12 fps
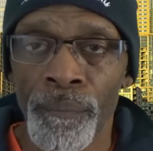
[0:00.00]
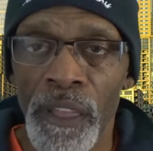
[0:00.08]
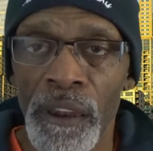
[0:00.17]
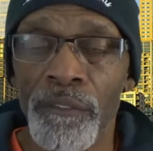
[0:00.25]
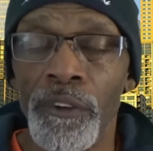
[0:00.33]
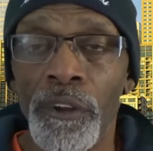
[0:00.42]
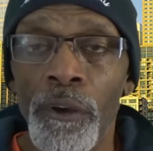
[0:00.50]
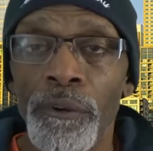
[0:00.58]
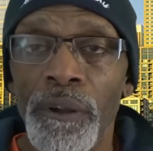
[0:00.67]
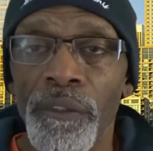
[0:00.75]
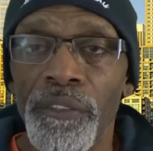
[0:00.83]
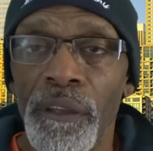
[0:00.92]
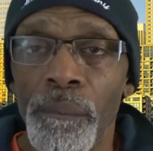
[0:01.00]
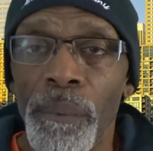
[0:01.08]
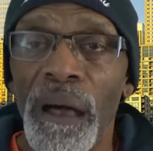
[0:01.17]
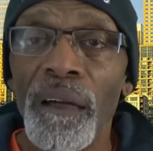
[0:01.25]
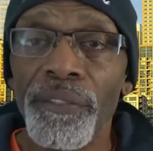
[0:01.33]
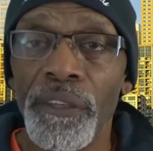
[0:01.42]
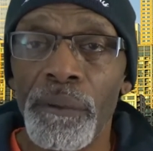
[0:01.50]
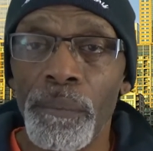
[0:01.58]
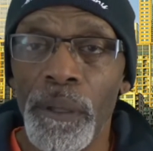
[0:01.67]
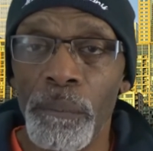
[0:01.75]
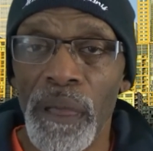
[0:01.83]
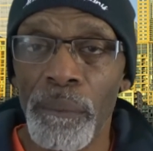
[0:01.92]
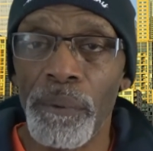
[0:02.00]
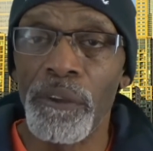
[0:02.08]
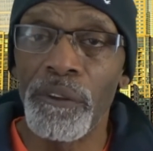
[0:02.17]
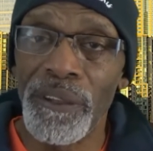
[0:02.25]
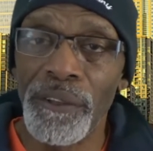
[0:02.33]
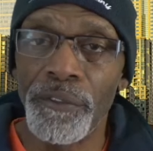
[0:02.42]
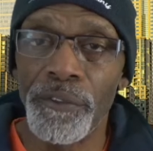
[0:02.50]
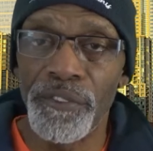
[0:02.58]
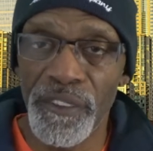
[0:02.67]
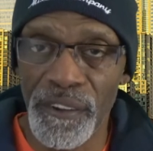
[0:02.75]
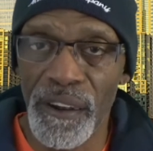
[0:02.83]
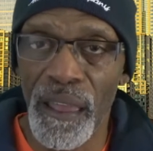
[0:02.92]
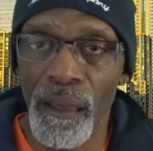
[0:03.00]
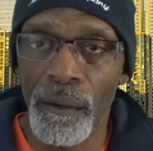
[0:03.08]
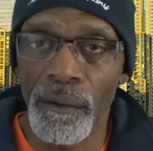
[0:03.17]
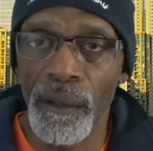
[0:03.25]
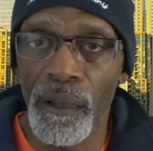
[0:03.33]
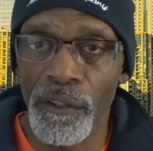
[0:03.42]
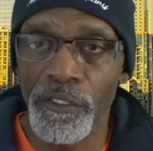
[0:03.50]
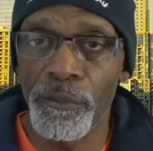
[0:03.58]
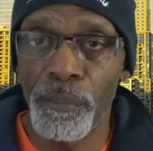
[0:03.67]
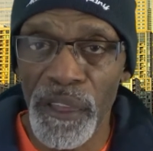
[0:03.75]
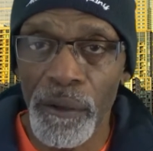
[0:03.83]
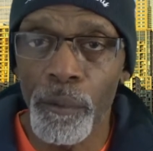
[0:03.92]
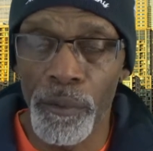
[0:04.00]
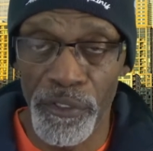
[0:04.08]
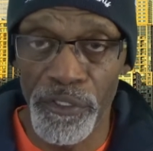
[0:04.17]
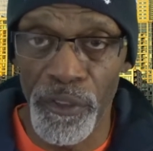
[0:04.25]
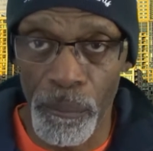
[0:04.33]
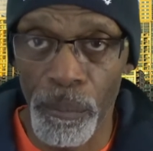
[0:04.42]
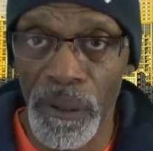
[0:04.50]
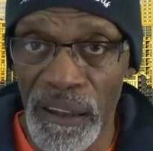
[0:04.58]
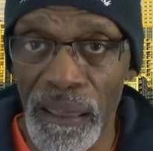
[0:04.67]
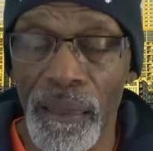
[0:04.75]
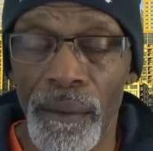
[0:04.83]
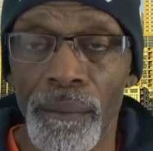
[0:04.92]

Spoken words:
And if you know nothing about them, then maybe you need to sit down and speak with somebody.